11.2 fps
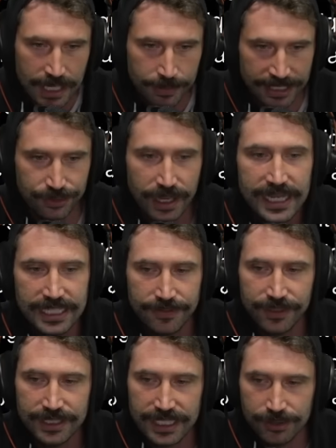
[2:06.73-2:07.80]
By trying
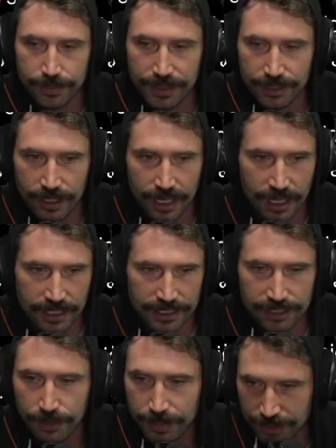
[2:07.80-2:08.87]
different distribu- uh,
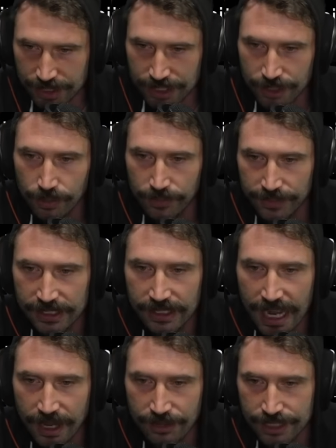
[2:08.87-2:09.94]
distributions, you will figure
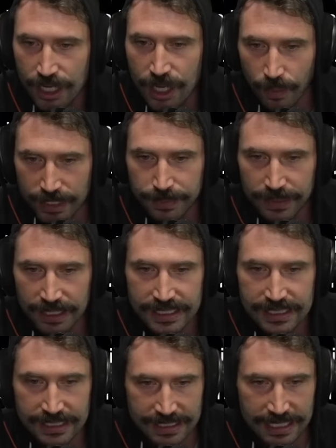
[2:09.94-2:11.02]
out which
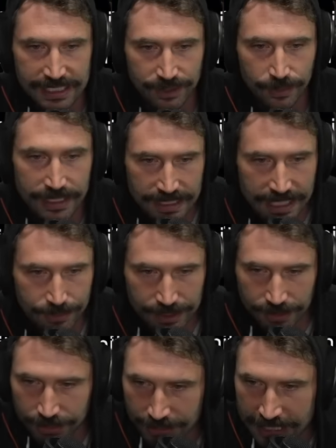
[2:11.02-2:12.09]
plugins and settings resonate with
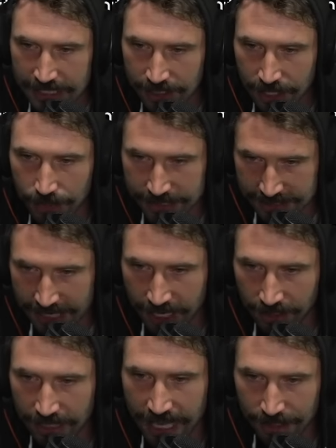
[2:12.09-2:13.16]
your unique coding
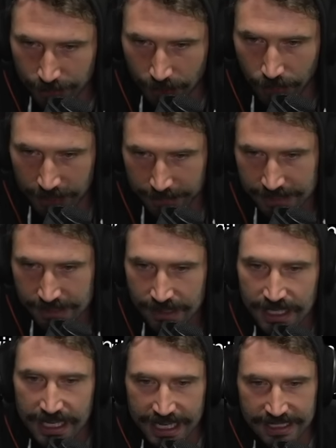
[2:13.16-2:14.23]
style and requirements.
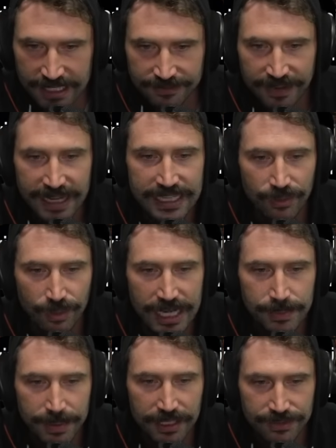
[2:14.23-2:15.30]
It's like finding the
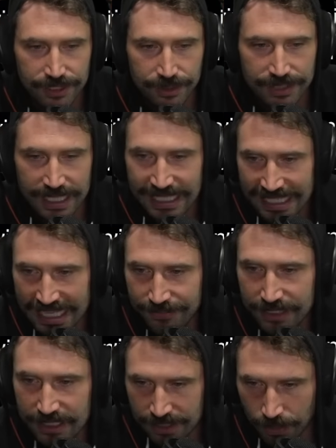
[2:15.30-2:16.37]
right pair of shoes in an
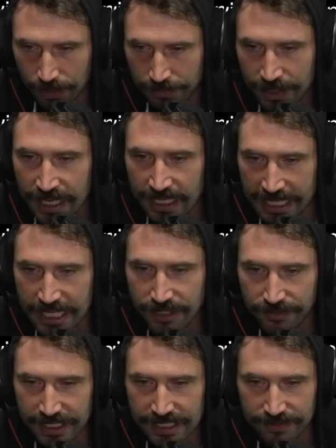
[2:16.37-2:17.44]
infinite store. Each
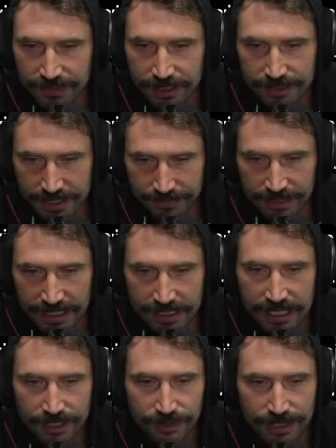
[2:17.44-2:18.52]
fits and feels differently,
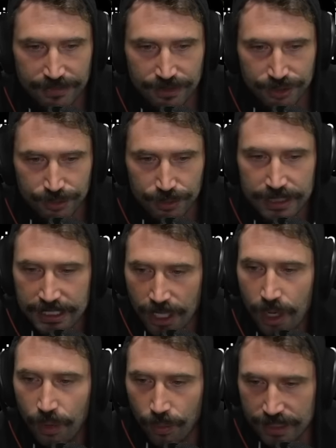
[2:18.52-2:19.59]
and you'll never truly
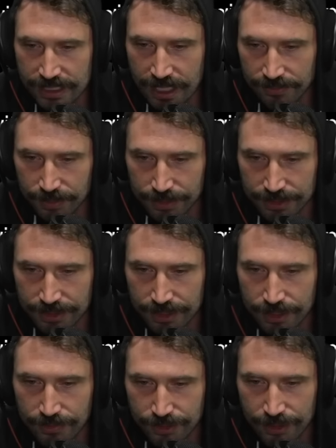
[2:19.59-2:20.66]
know what's comfortable until
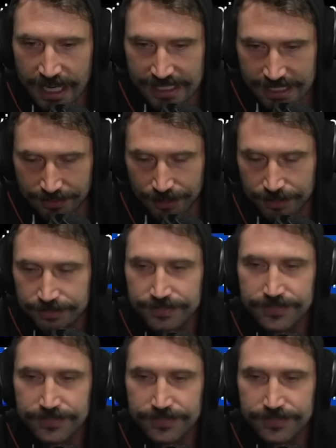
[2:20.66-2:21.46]
you have tried several.